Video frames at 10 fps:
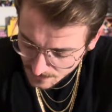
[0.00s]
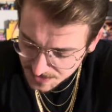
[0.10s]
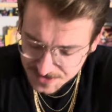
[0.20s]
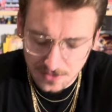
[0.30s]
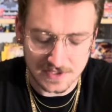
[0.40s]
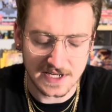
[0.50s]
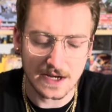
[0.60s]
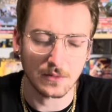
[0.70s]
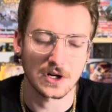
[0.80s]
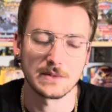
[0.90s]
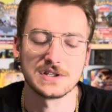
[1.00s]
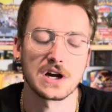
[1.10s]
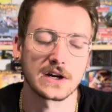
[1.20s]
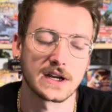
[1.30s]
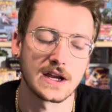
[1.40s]
So today we're going to be
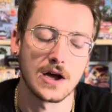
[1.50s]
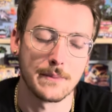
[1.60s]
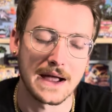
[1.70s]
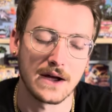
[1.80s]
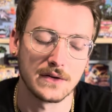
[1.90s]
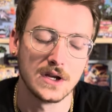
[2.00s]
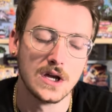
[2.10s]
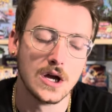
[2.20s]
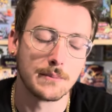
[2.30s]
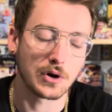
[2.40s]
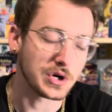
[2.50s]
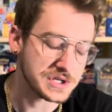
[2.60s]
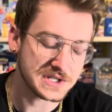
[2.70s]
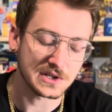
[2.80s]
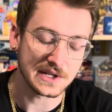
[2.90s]
talking about
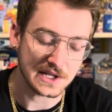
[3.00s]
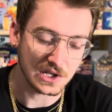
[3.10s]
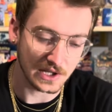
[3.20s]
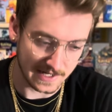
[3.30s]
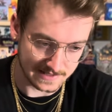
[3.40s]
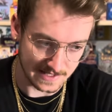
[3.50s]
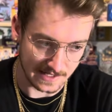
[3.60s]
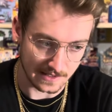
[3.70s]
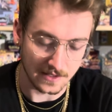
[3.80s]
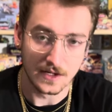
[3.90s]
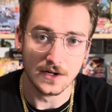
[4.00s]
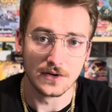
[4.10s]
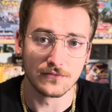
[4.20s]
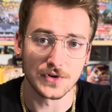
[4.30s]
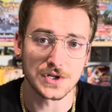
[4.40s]
personally collecting
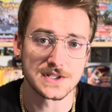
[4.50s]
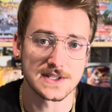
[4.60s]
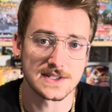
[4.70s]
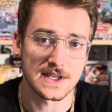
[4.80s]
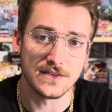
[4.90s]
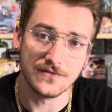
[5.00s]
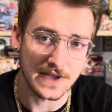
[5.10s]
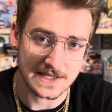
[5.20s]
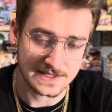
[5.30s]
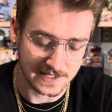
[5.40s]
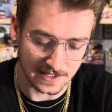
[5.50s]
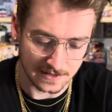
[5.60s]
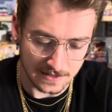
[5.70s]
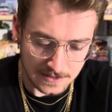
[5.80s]
versus investing.